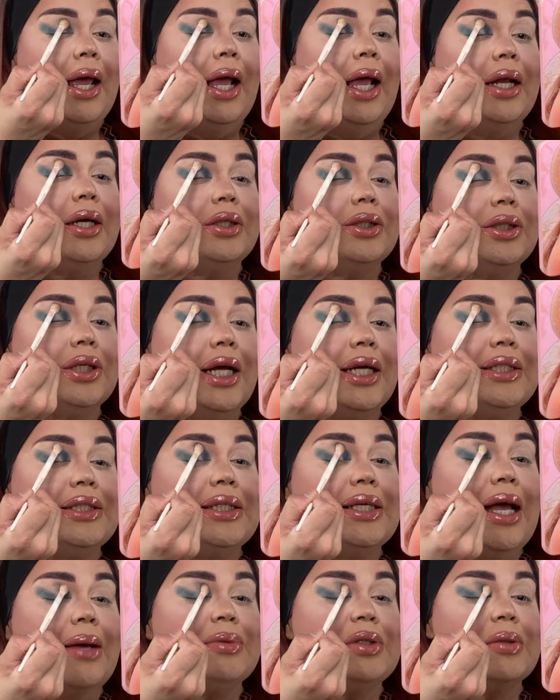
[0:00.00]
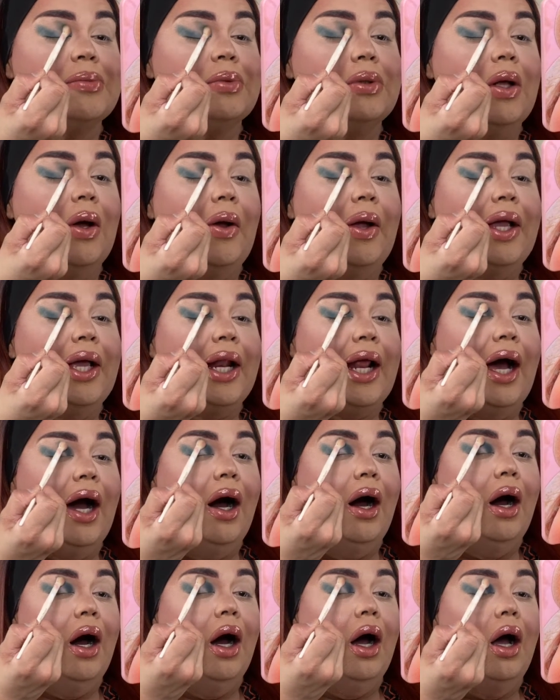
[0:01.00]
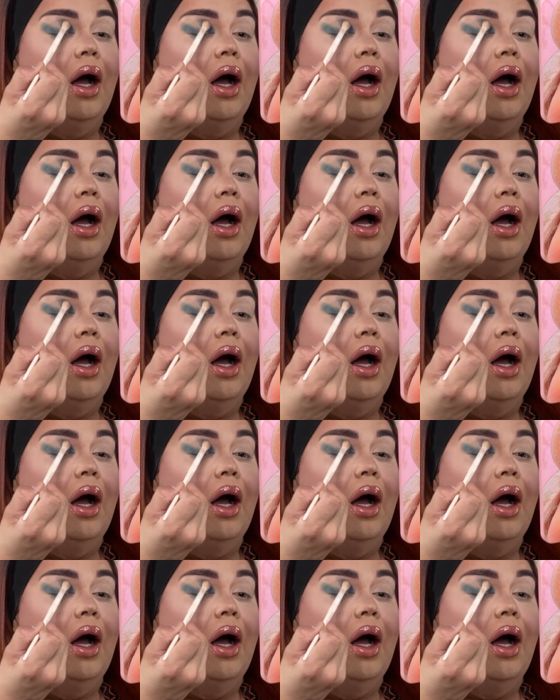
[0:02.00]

And as you guys see, I'm just blowing it out.